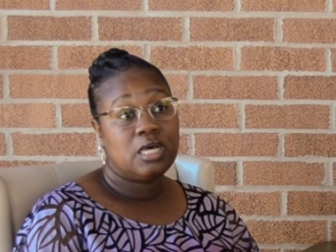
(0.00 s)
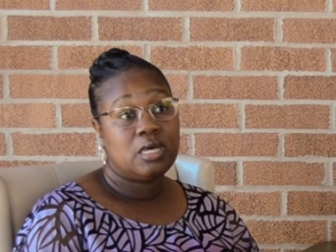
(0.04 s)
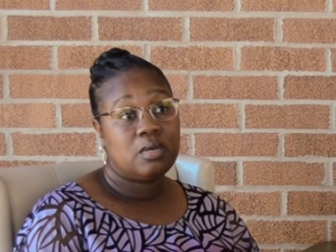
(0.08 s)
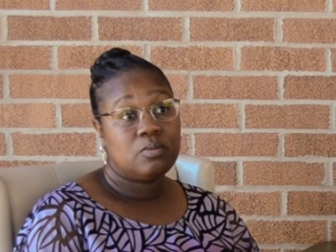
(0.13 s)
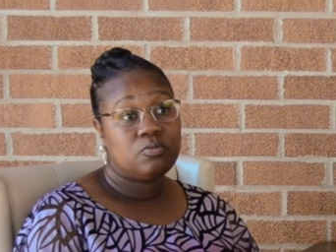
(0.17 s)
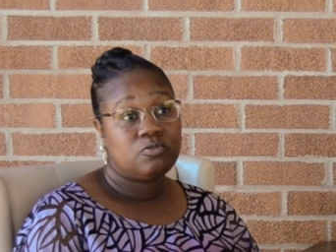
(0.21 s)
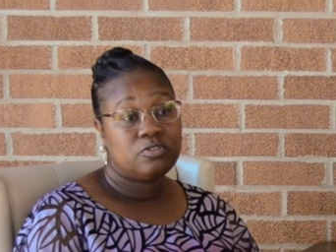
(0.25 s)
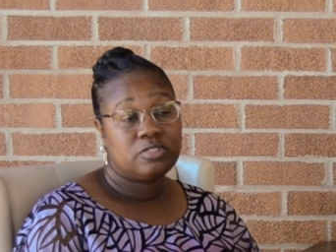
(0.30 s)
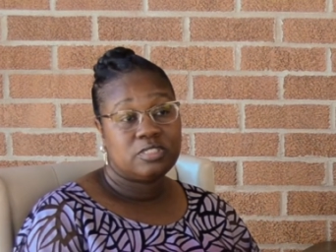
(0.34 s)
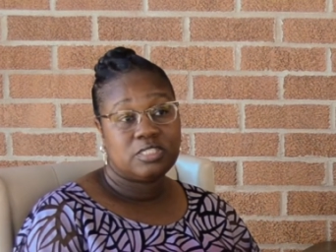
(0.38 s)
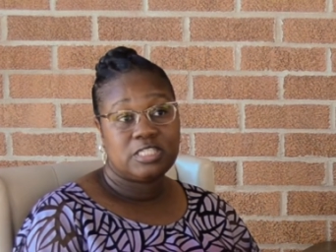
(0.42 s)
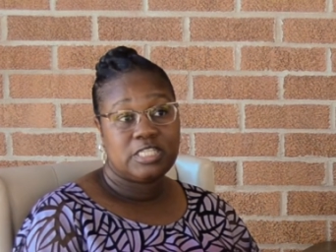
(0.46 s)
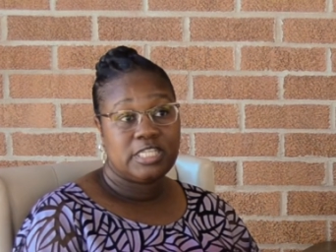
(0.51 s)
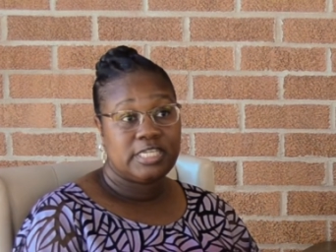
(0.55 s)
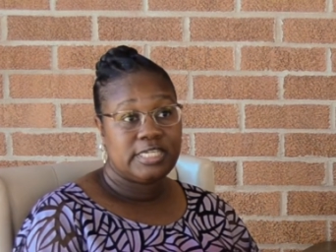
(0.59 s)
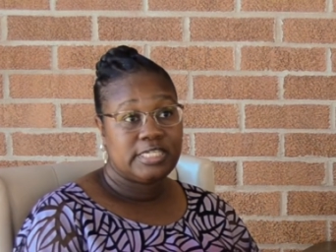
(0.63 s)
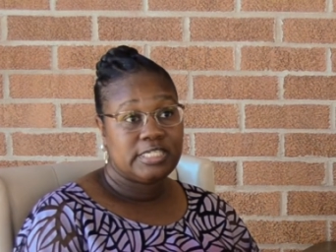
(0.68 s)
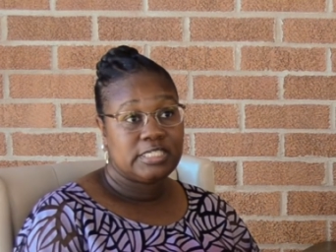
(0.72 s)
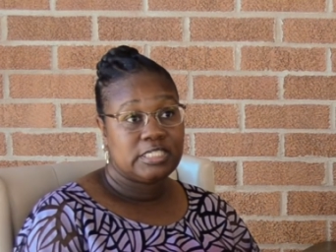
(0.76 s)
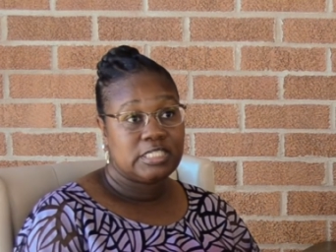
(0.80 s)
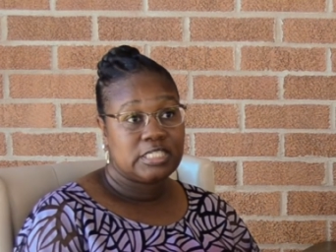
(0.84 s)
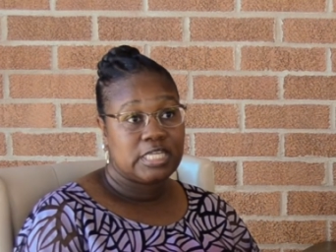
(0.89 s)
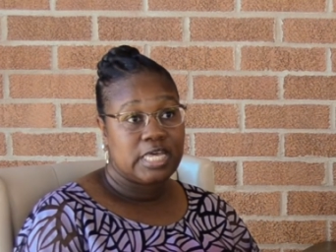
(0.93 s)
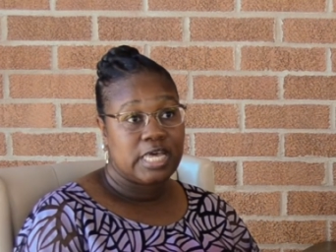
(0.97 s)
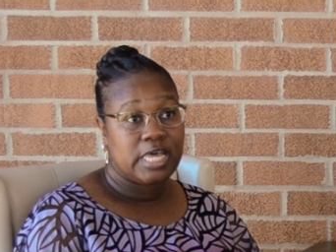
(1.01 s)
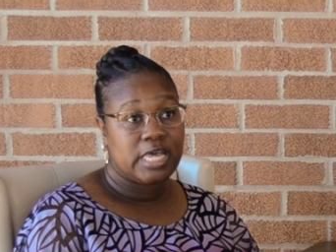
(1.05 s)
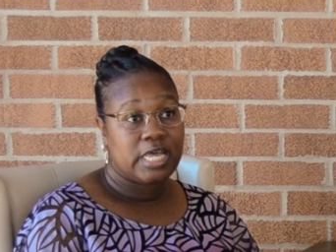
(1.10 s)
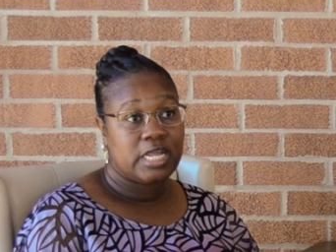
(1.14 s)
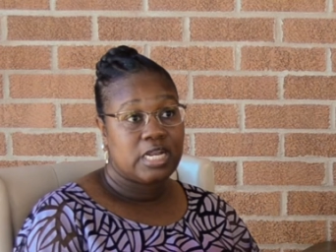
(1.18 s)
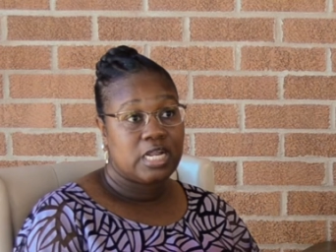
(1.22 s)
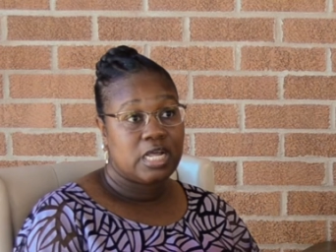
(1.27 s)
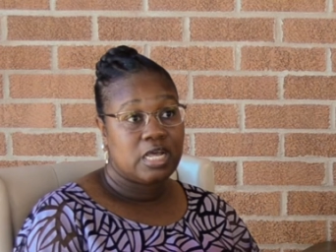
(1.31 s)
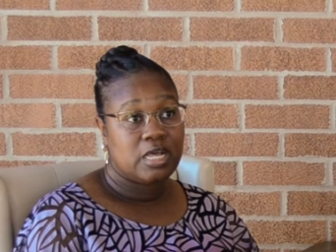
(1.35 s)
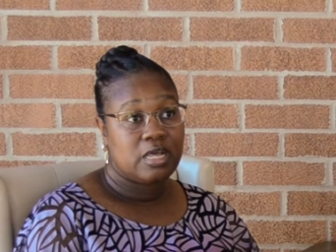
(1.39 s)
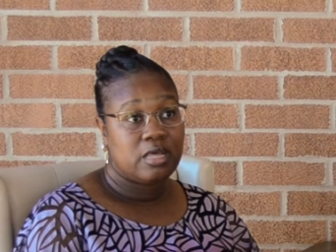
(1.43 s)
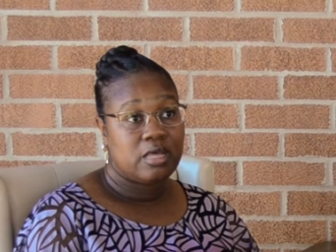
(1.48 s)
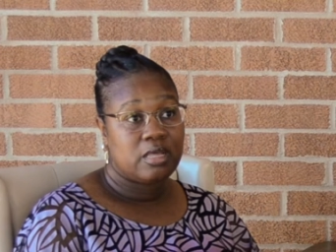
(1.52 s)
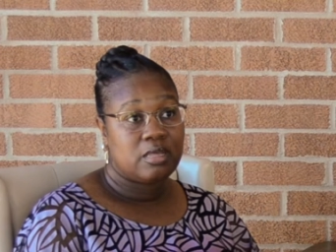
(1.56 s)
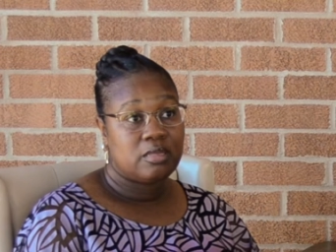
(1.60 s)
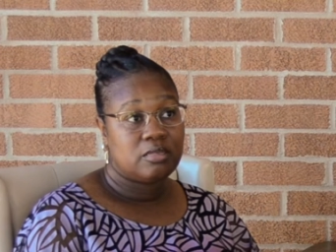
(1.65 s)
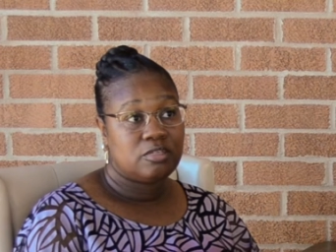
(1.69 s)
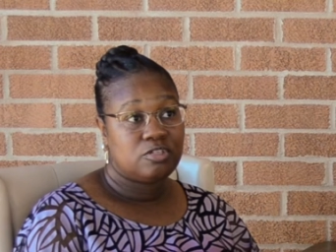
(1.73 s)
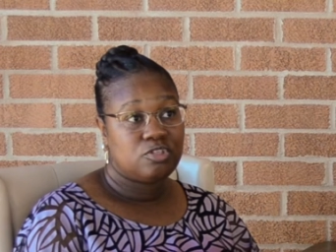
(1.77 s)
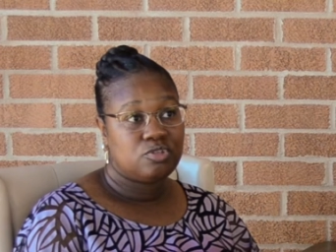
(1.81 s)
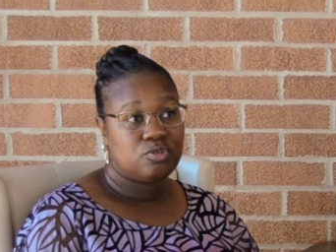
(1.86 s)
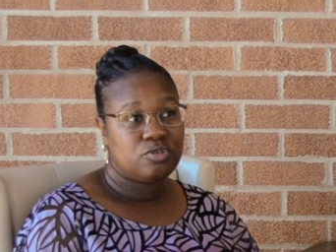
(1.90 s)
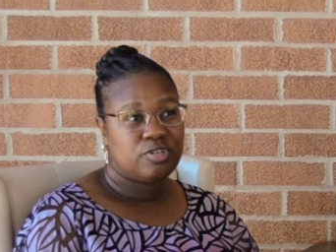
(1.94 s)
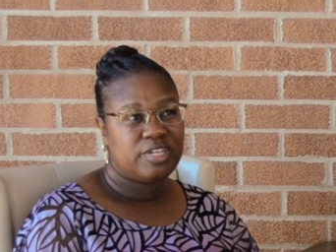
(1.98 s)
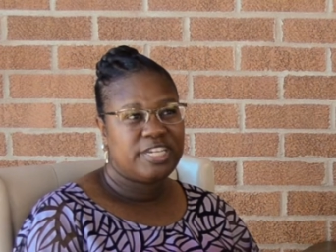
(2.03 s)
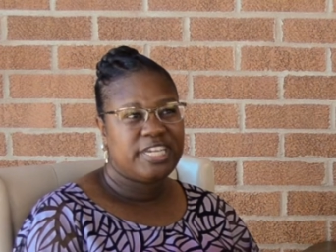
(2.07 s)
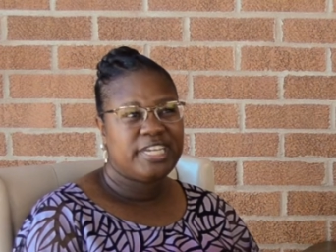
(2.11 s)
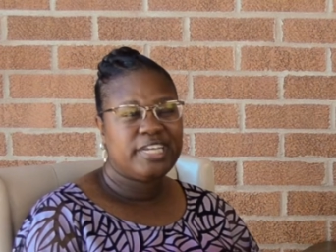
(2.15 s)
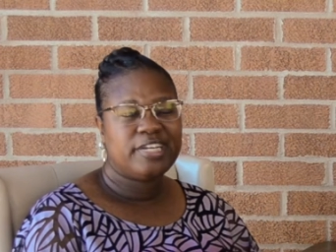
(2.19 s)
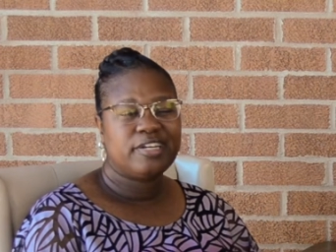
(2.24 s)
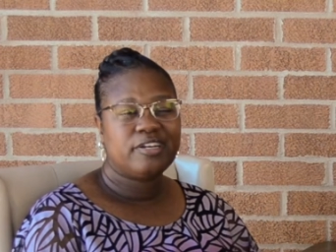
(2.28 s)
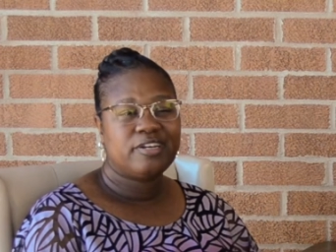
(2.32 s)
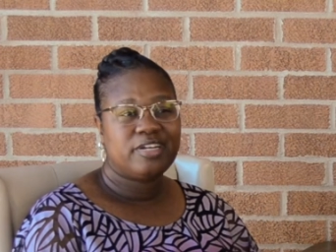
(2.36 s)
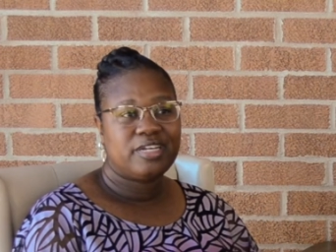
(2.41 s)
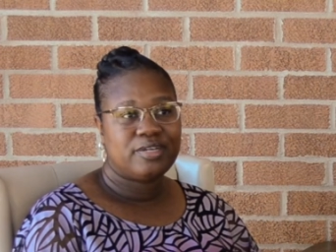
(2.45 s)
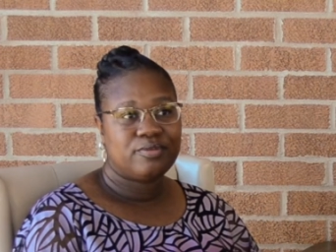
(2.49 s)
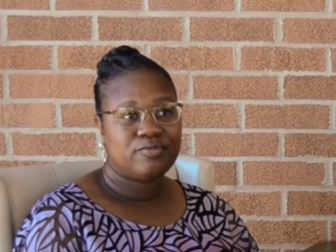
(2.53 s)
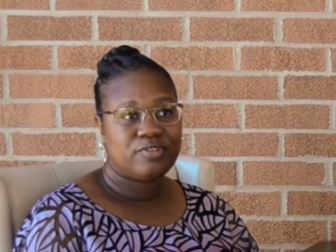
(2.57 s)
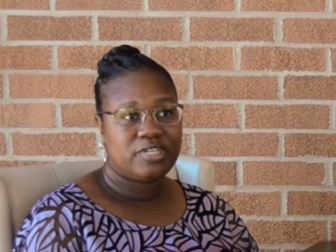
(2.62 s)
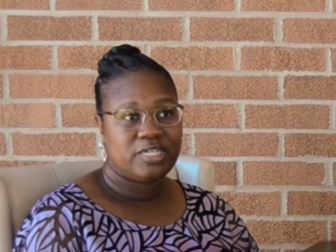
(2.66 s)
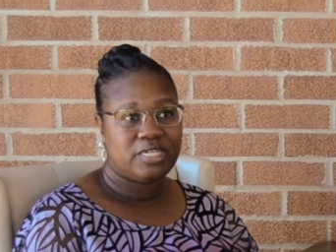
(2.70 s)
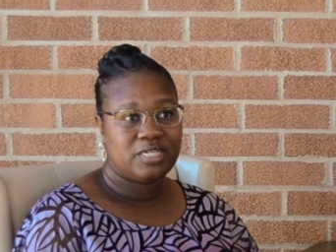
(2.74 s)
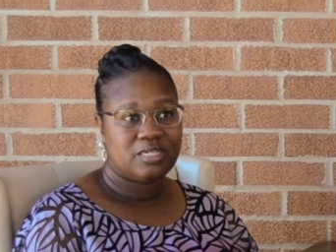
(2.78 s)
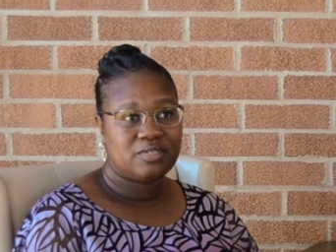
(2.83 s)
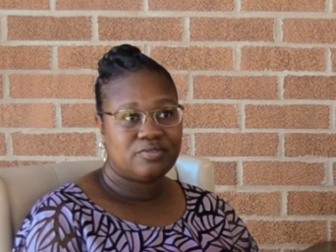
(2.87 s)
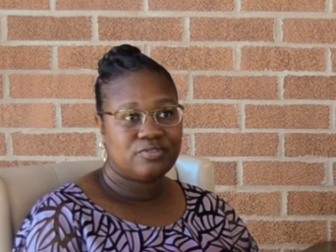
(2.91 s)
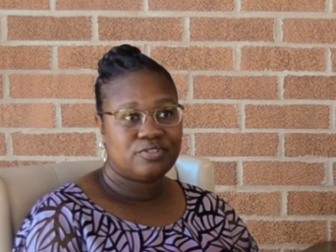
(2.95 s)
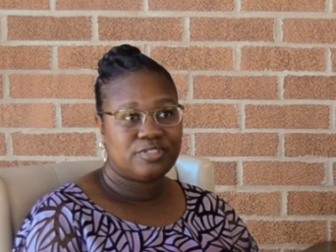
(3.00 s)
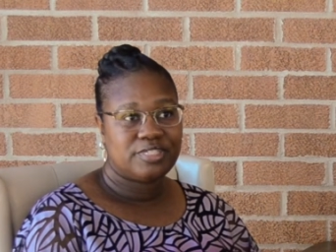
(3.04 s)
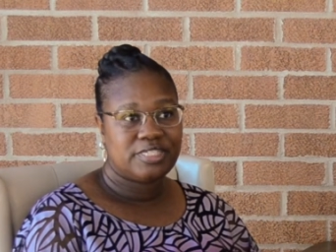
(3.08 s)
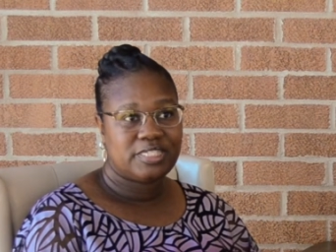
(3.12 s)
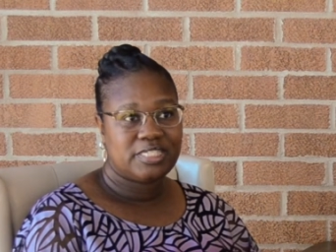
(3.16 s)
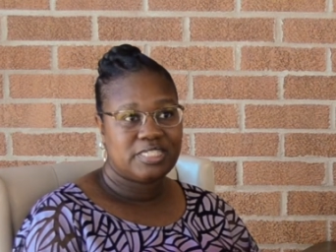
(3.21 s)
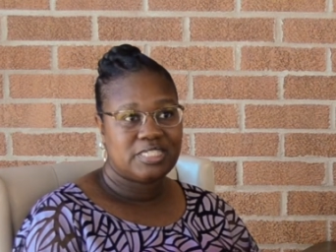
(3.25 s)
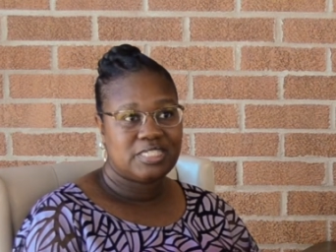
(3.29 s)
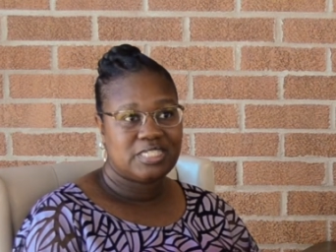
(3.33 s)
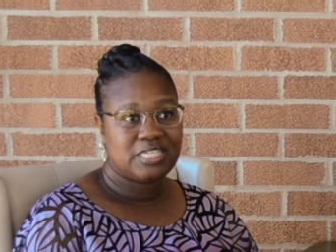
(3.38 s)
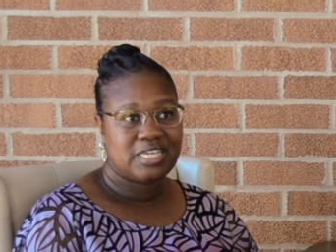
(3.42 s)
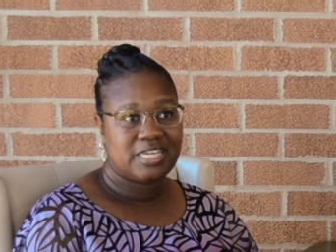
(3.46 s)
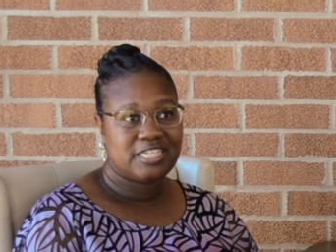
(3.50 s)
One of the things that you'll hear in recovery is